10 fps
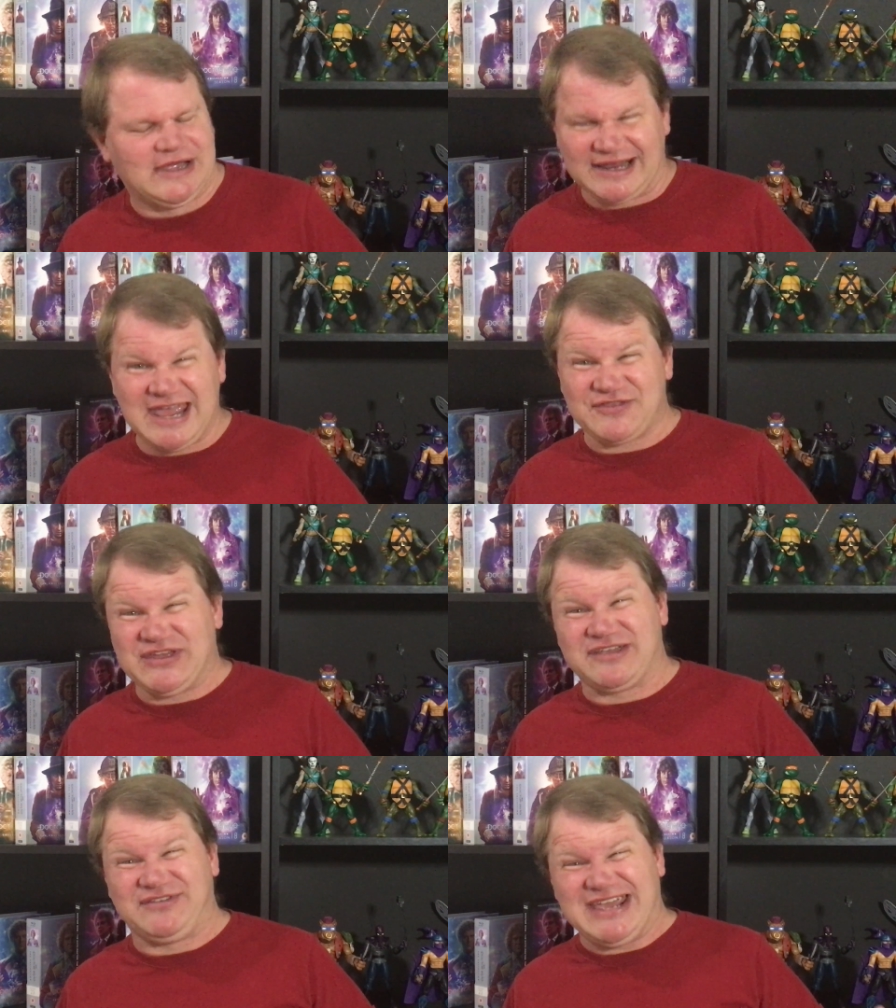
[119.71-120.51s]
I can't
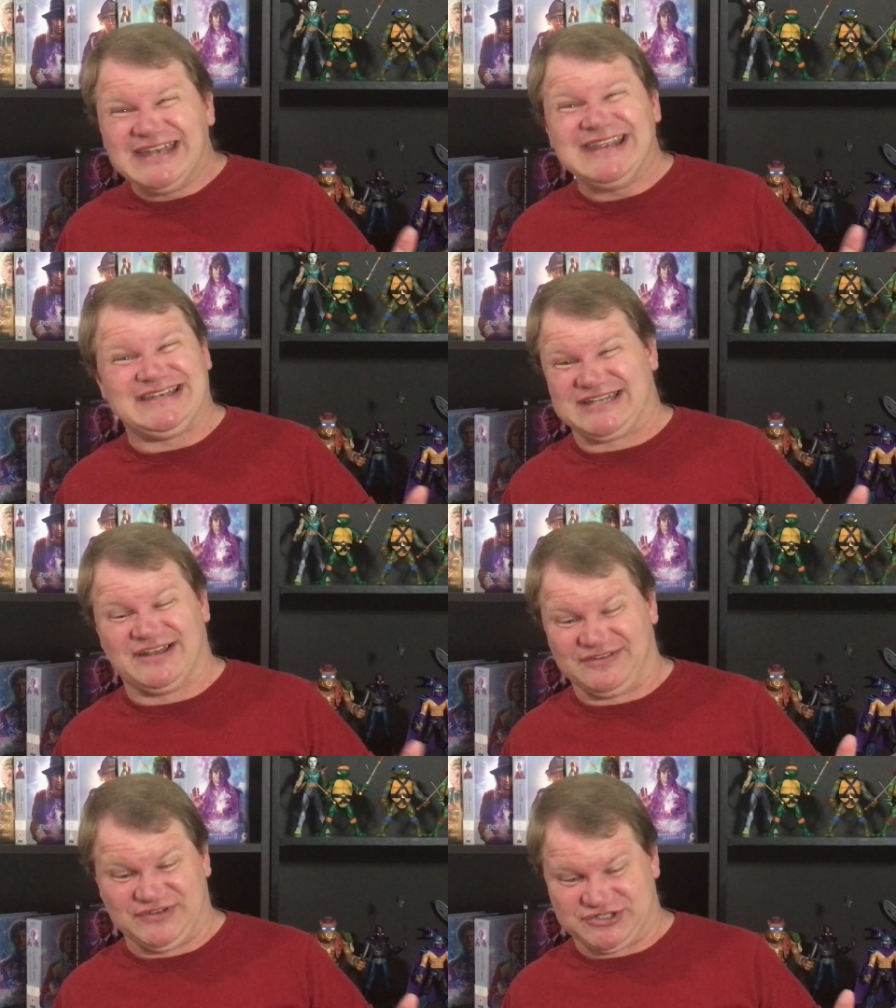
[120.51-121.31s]
think of any
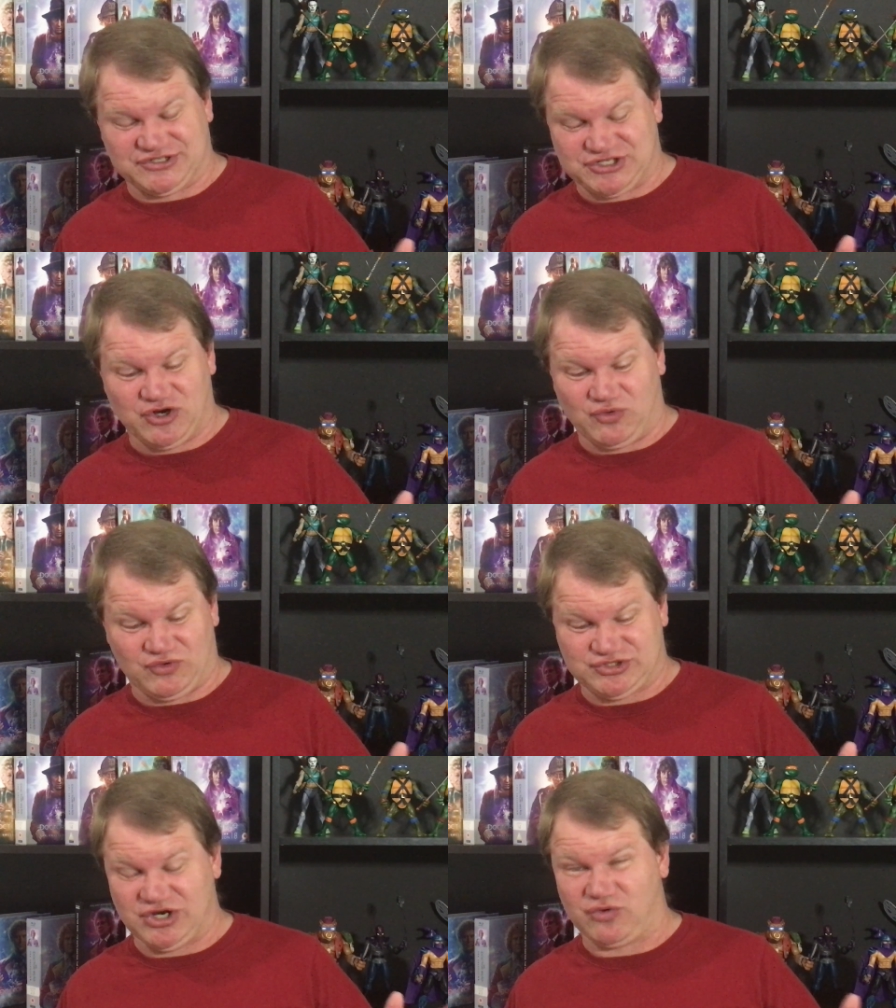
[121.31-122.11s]
television show
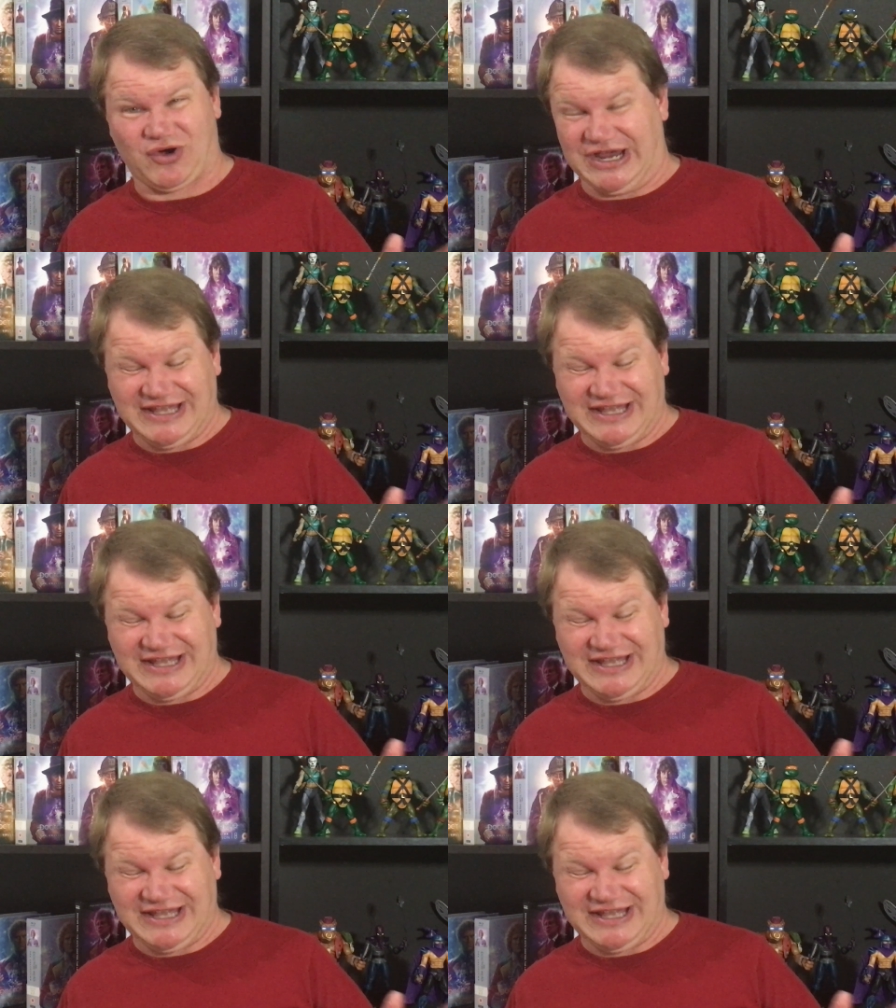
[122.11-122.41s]
where I